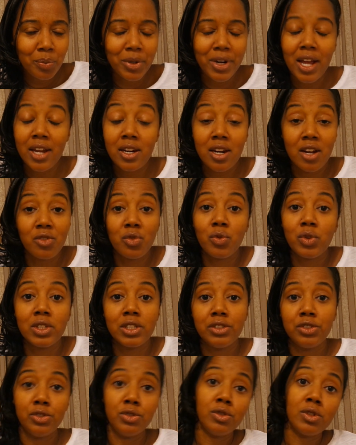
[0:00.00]
but I never
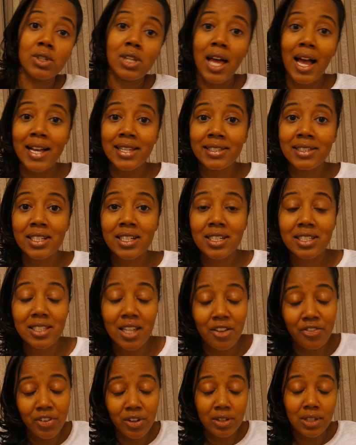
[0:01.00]
really utilized it because
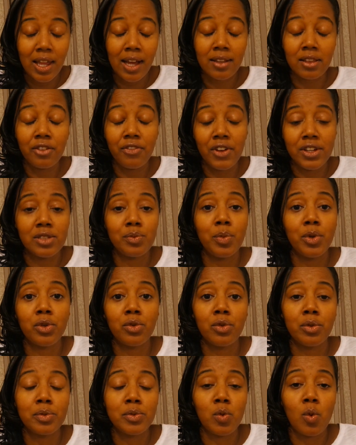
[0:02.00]
I felt like the Facebook
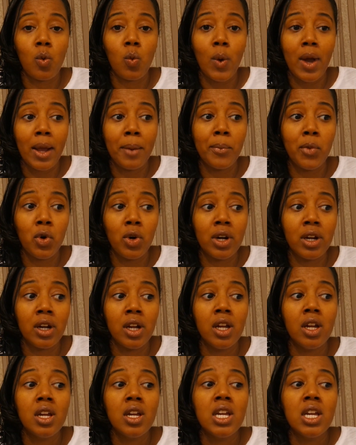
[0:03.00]
groups were way more